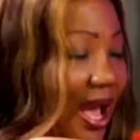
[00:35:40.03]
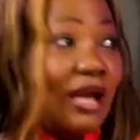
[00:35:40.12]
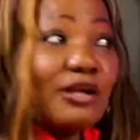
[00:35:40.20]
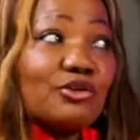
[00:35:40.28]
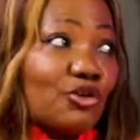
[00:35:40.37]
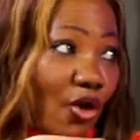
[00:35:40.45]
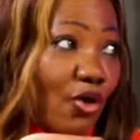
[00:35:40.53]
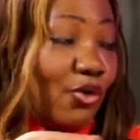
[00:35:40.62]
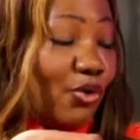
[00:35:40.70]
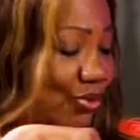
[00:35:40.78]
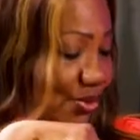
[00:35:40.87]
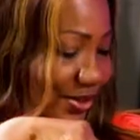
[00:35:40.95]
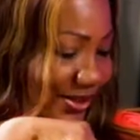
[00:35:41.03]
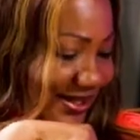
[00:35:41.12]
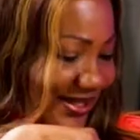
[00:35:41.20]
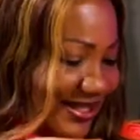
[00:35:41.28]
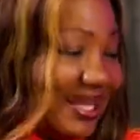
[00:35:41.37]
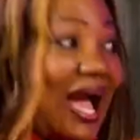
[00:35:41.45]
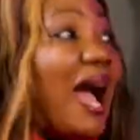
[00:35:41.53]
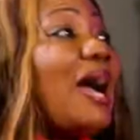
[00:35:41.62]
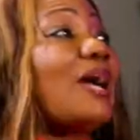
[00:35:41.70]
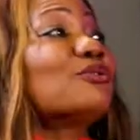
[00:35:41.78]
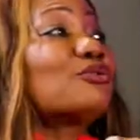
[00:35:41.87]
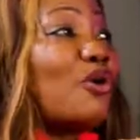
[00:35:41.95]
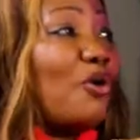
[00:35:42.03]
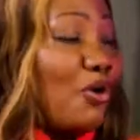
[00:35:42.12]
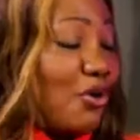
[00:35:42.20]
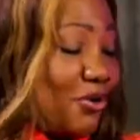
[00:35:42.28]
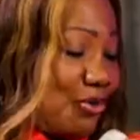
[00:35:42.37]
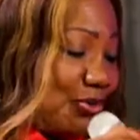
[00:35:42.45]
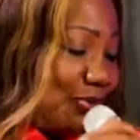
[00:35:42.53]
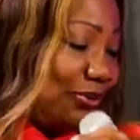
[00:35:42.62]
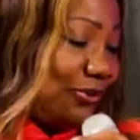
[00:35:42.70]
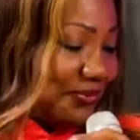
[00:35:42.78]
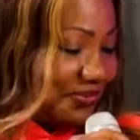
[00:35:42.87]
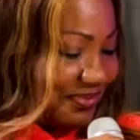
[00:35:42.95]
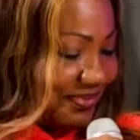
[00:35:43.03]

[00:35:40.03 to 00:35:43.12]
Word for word: I know. That's the whole book. I know.